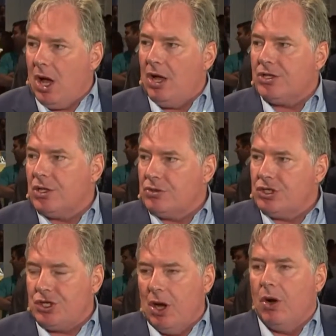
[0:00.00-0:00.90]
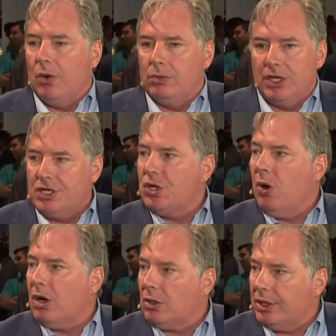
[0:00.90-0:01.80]
also shown
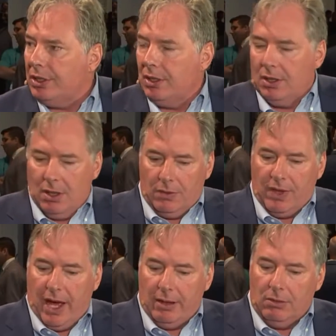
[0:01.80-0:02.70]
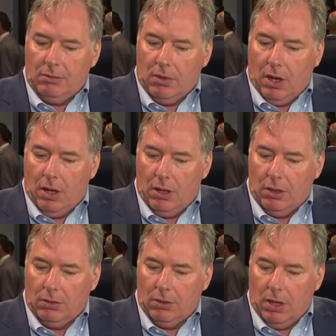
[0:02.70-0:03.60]
historically that, uh,
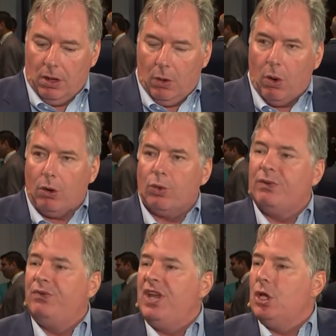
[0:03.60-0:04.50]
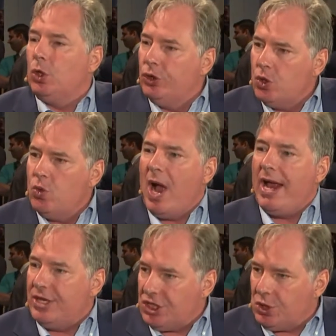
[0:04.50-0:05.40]
or revealed new
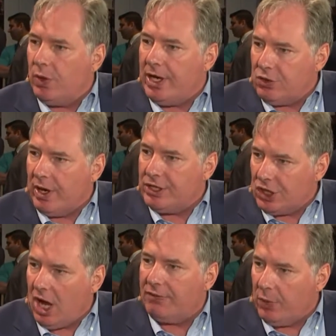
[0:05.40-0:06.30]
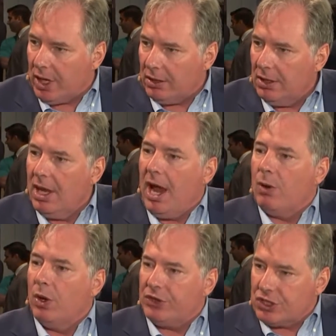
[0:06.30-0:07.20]
ways to create great software
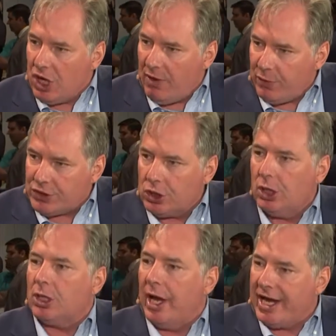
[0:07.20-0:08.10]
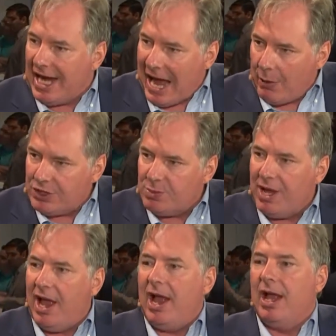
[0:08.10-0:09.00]
and what the software should look like and how it should
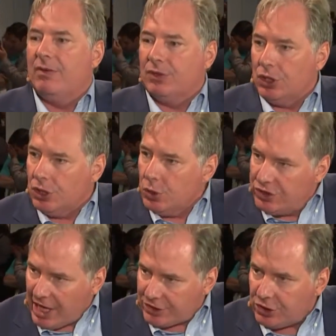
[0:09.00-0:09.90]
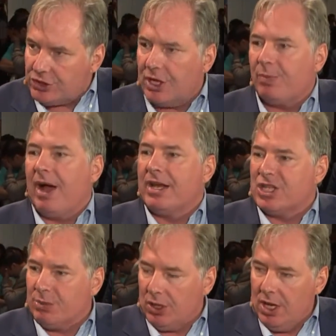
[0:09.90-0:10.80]
behave and the new gestures that are
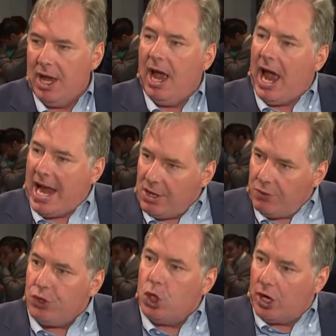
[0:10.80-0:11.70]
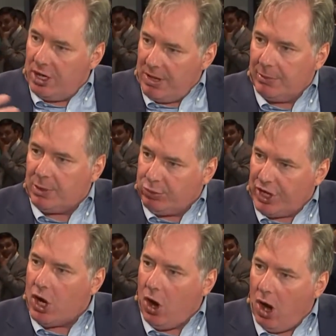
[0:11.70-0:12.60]
possible. And you're going to be able to
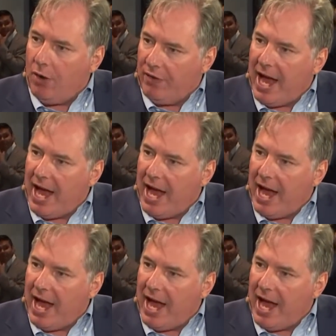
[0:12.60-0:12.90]
bring all